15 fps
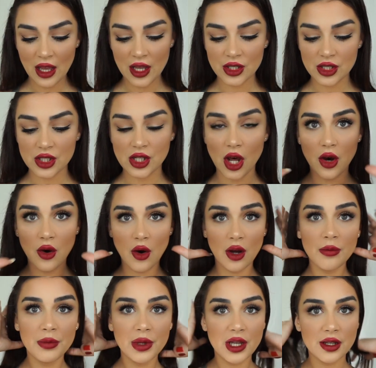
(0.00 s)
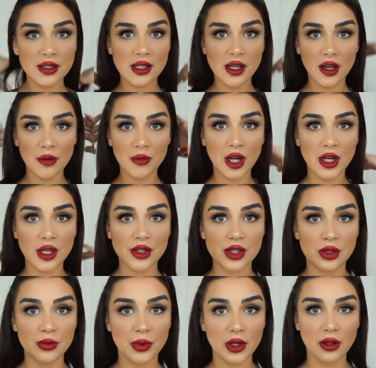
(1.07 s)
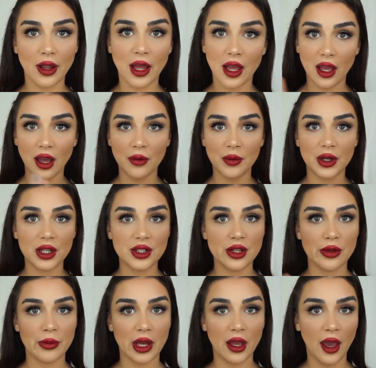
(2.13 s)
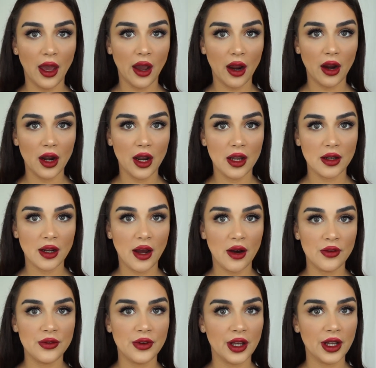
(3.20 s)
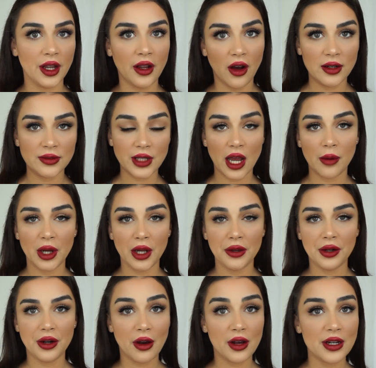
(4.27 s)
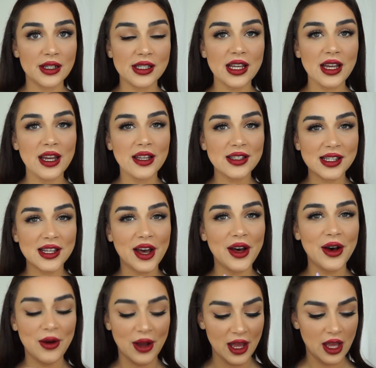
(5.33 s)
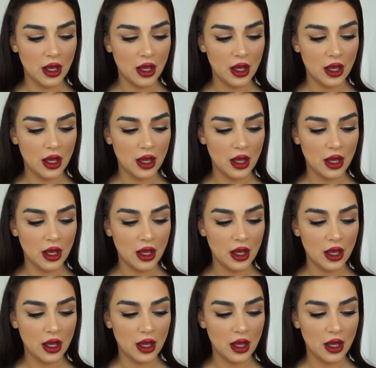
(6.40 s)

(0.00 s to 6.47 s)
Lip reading: So because I'm running super late, I'm gonna do my hair and outfit off camera. You're not gonna see it, so